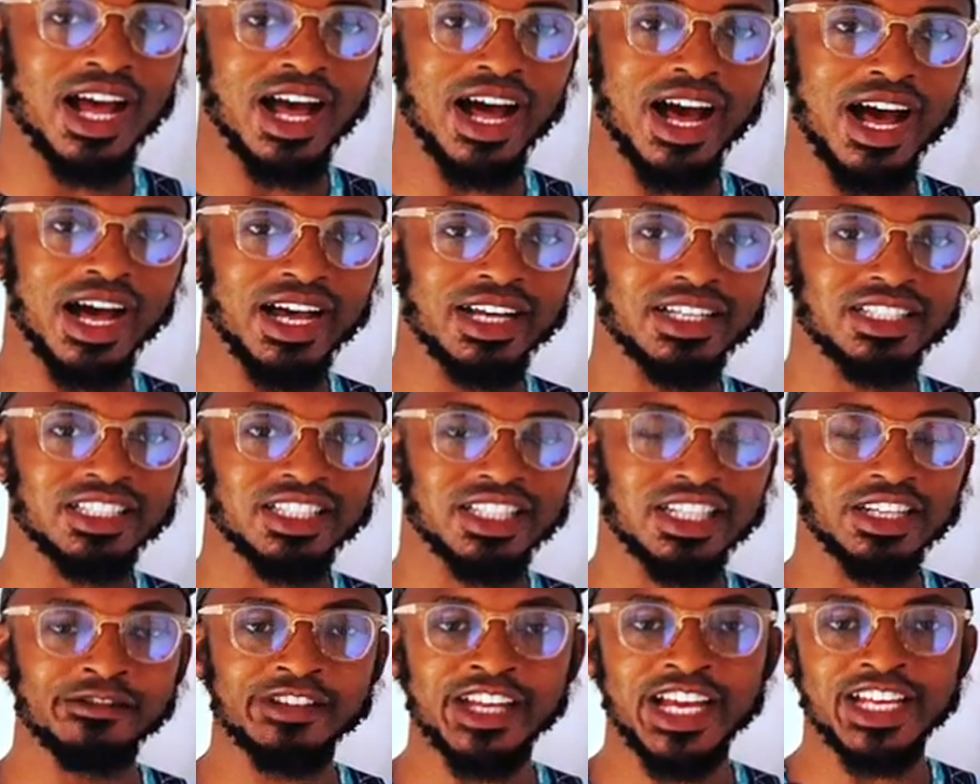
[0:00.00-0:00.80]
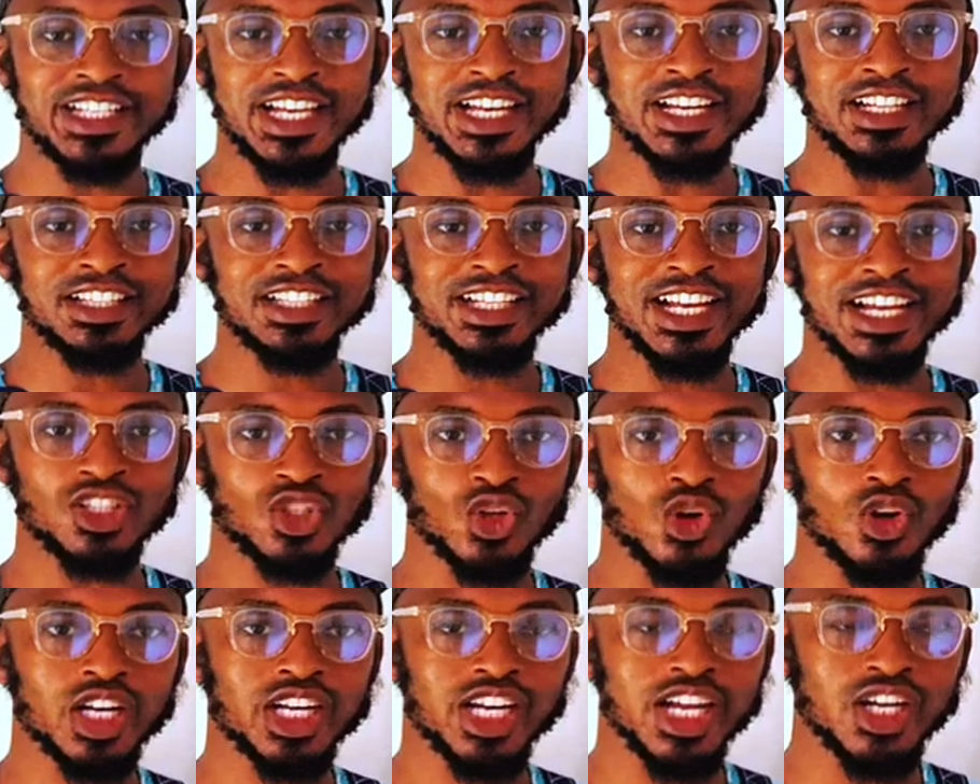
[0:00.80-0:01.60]
and if there's anything that's
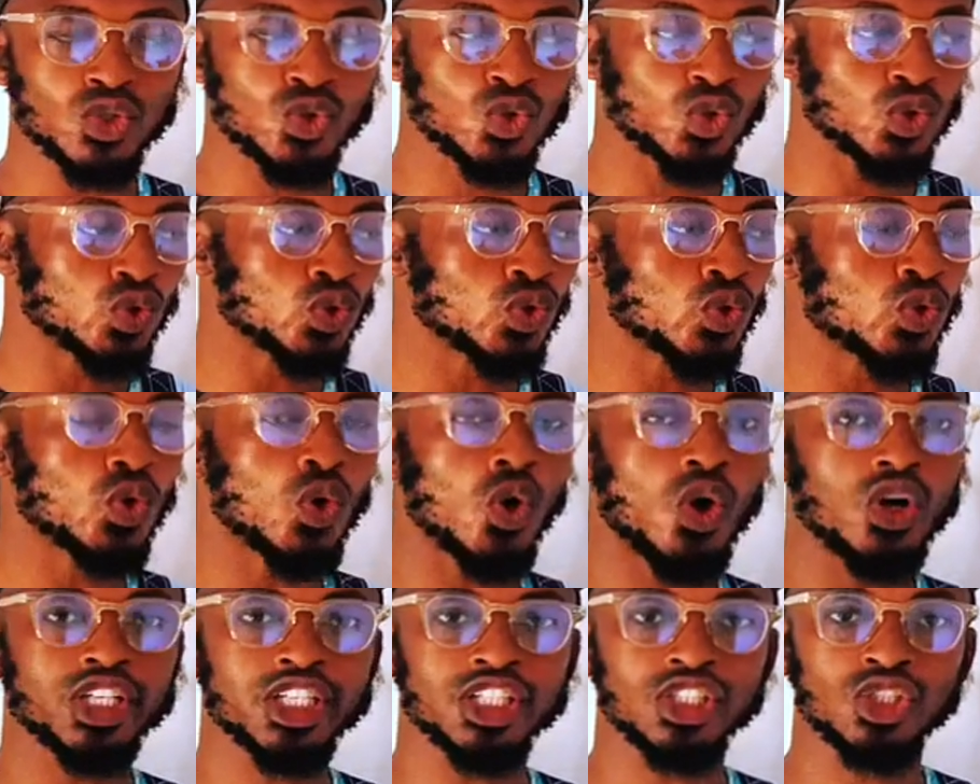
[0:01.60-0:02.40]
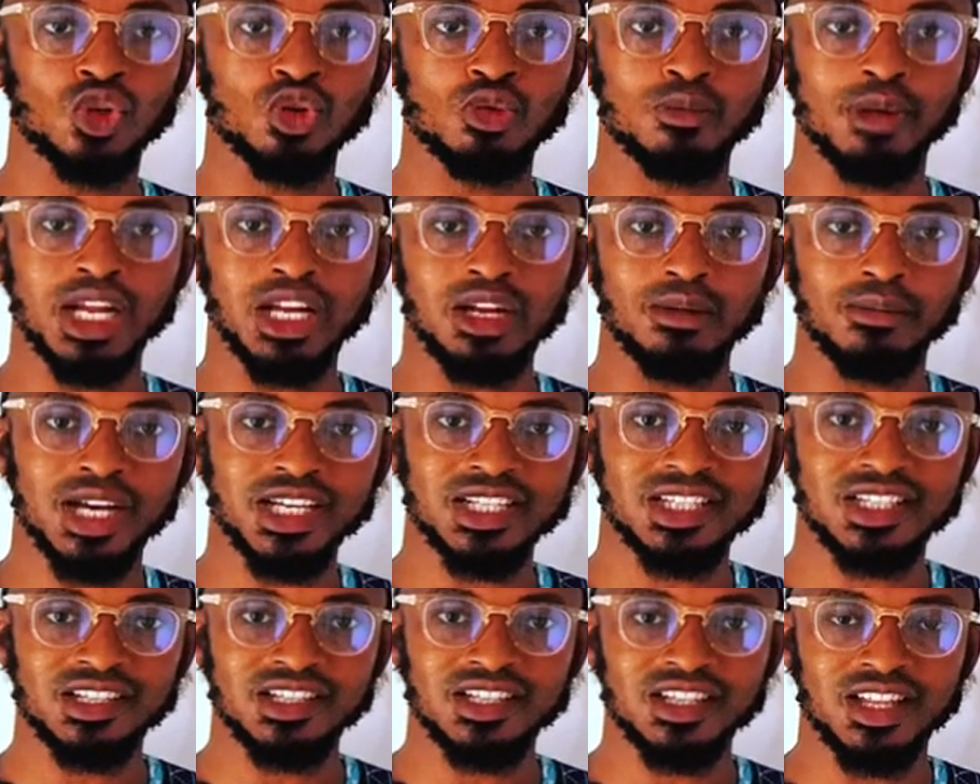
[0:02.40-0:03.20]
not clear to you on the Yoruba number
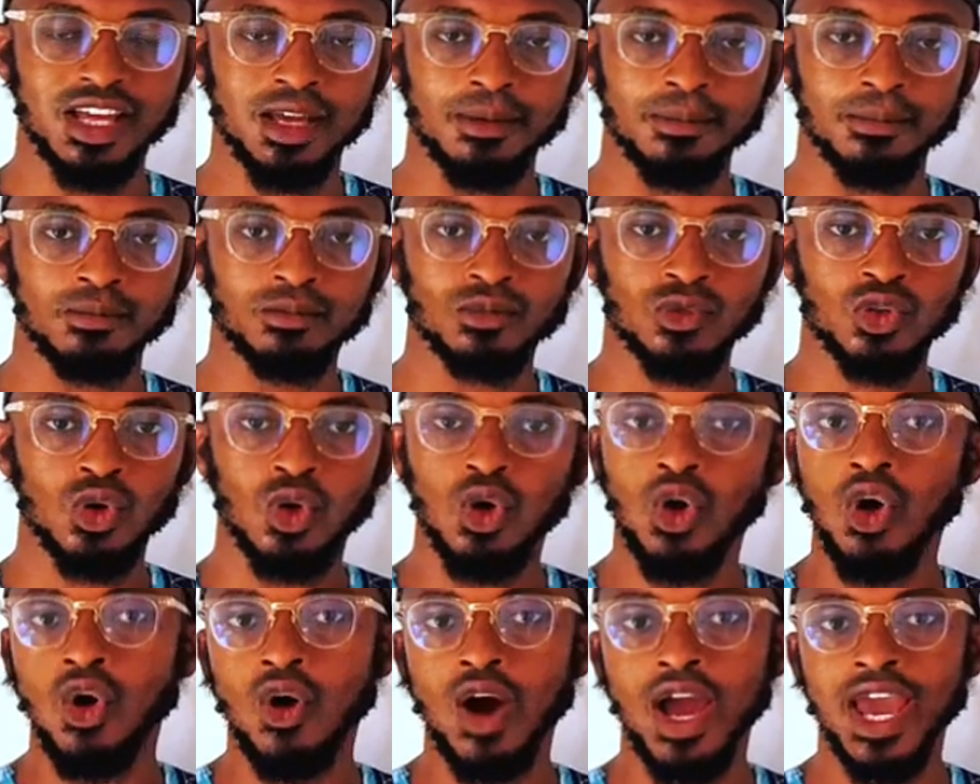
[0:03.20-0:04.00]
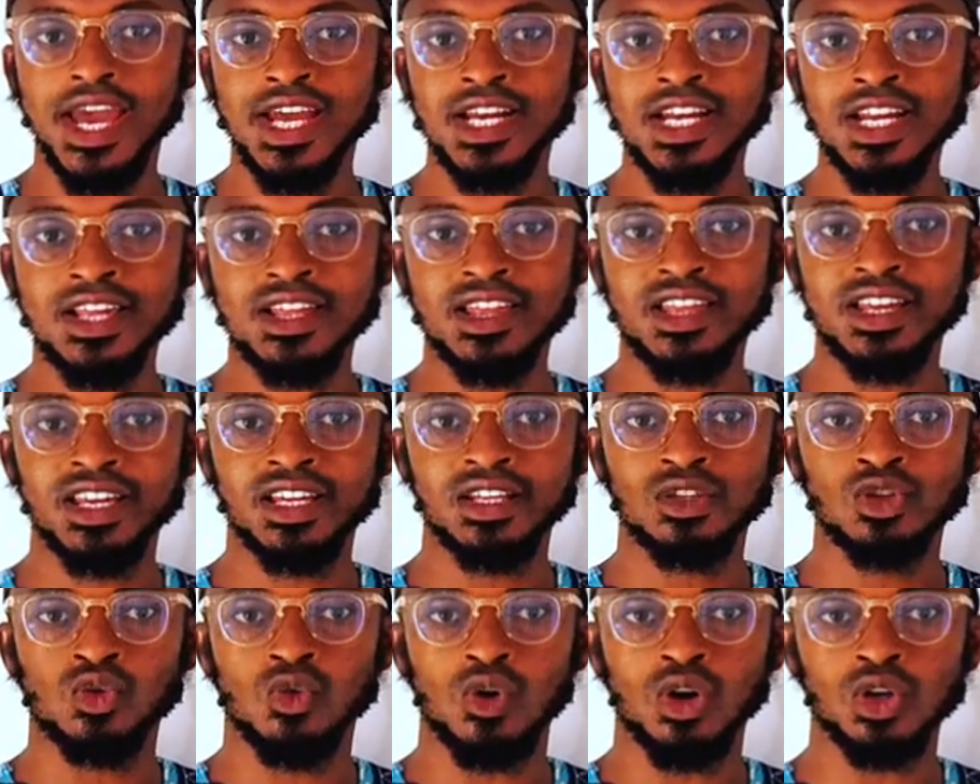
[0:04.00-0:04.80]
system, or anything
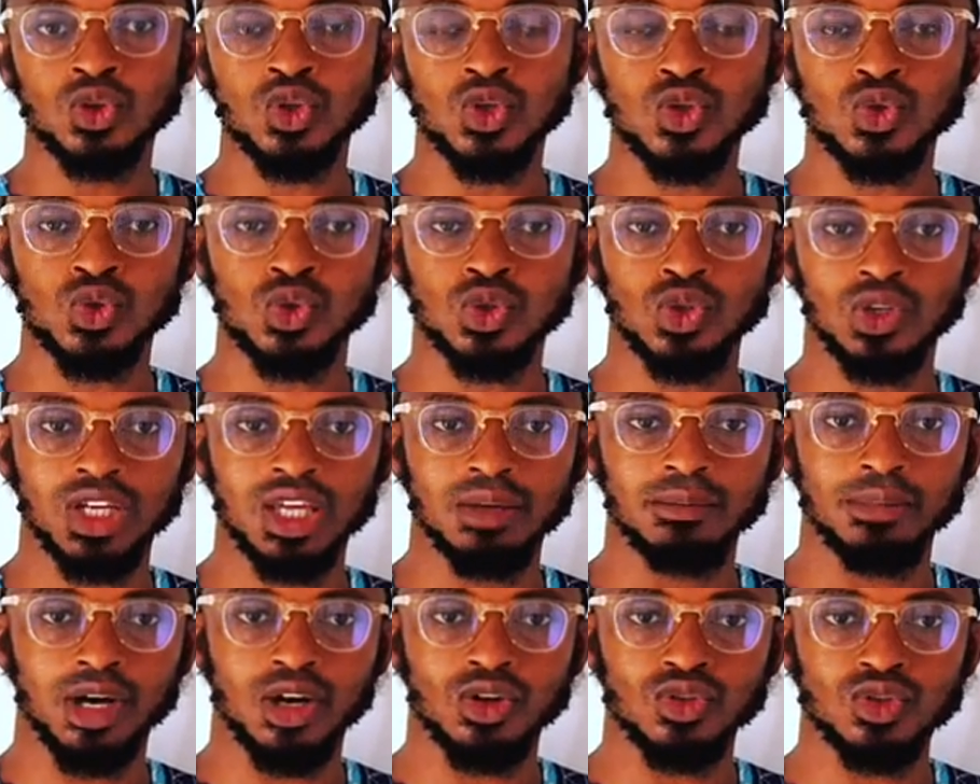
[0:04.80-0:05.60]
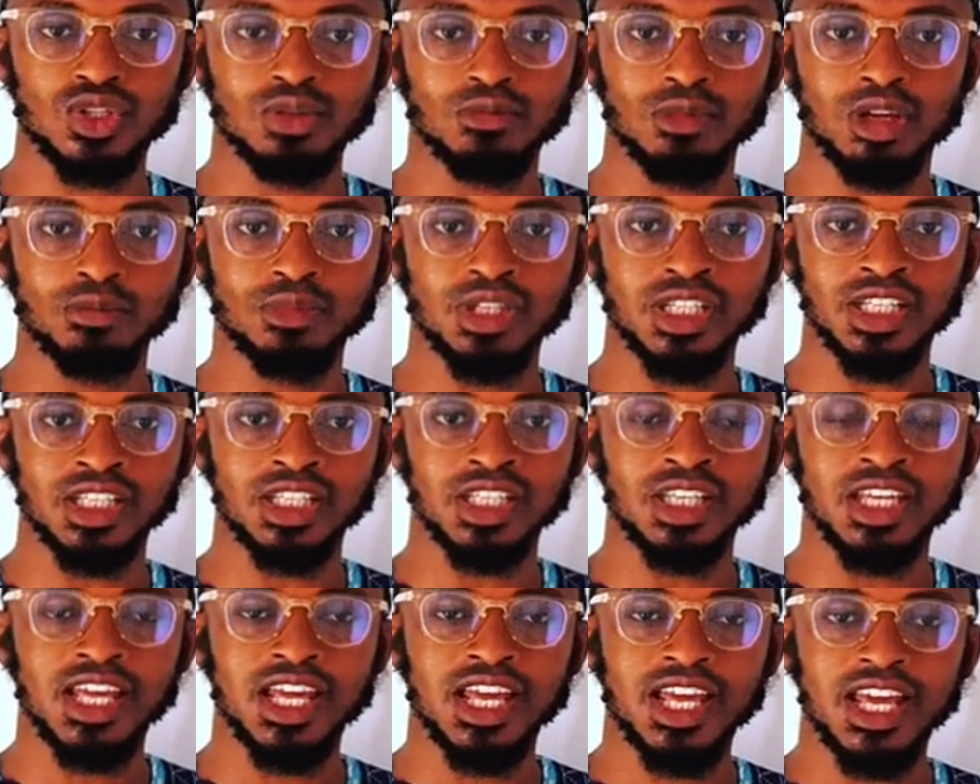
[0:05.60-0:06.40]
you want us to talk about,
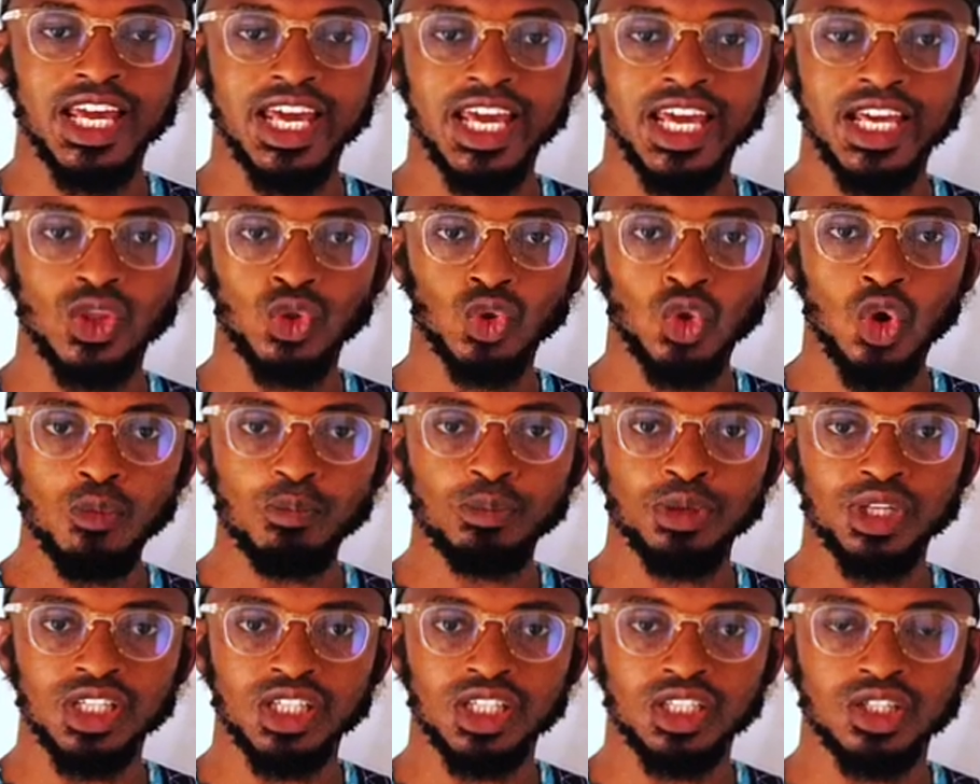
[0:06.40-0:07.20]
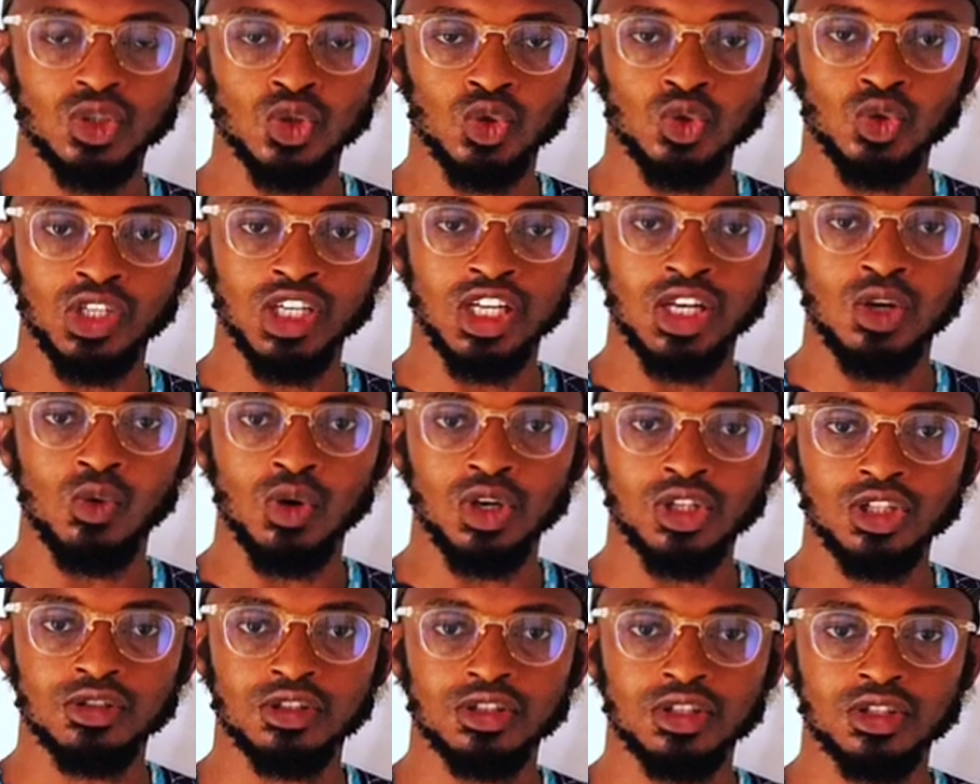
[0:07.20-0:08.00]
maybe a topic you really
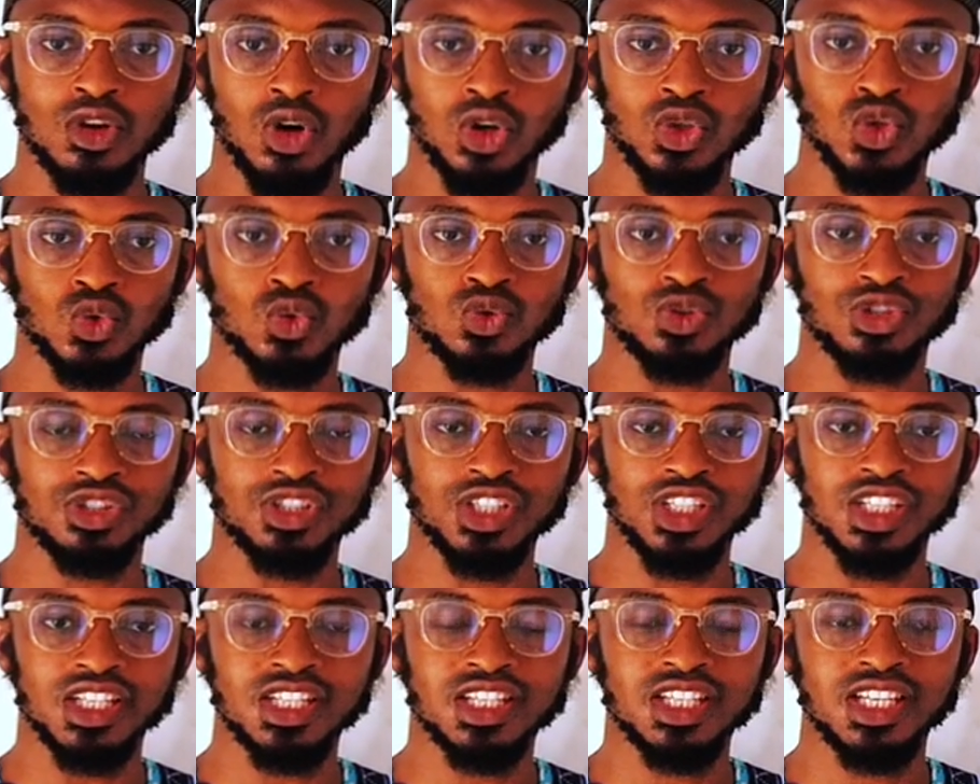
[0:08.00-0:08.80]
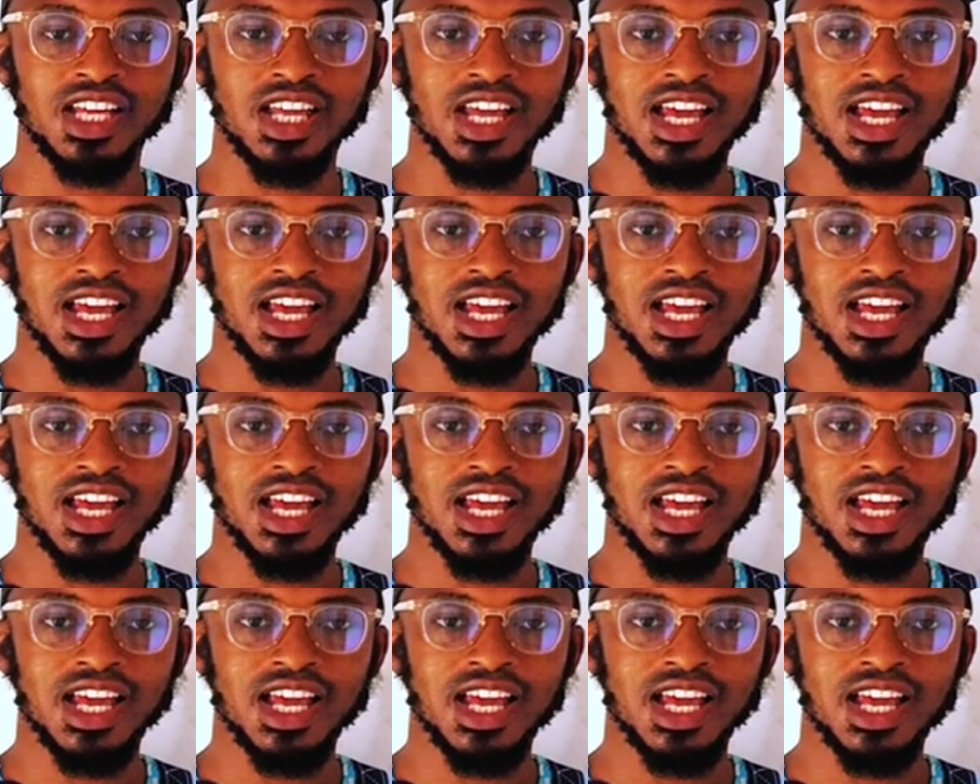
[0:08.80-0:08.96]
want us to treat,